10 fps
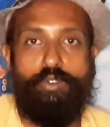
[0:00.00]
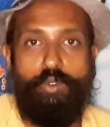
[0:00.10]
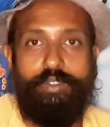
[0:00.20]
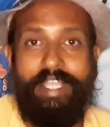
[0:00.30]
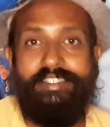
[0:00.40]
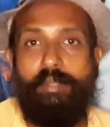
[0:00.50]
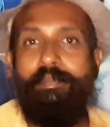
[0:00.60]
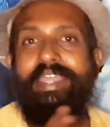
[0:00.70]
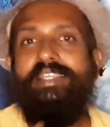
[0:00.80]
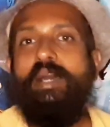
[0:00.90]
loose ends and
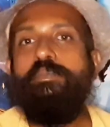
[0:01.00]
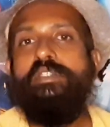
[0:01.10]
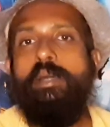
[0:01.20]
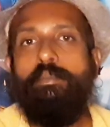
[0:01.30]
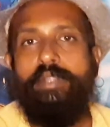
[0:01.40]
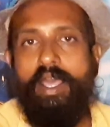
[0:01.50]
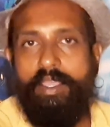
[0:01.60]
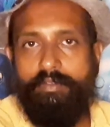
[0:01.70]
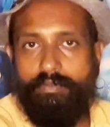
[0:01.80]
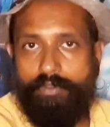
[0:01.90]
make up some
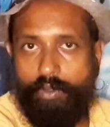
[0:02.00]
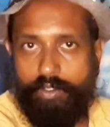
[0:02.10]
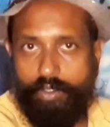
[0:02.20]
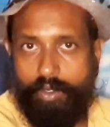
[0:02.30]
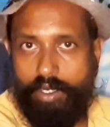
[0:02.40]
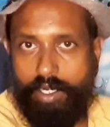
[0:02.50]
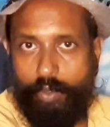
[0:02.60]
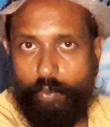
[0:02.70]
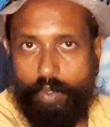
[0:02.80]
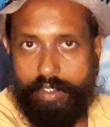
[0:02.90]
time for your
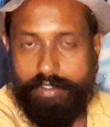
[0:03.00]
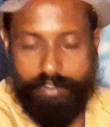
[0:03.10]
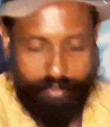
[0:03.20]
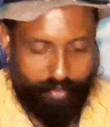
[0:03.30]
loved ones.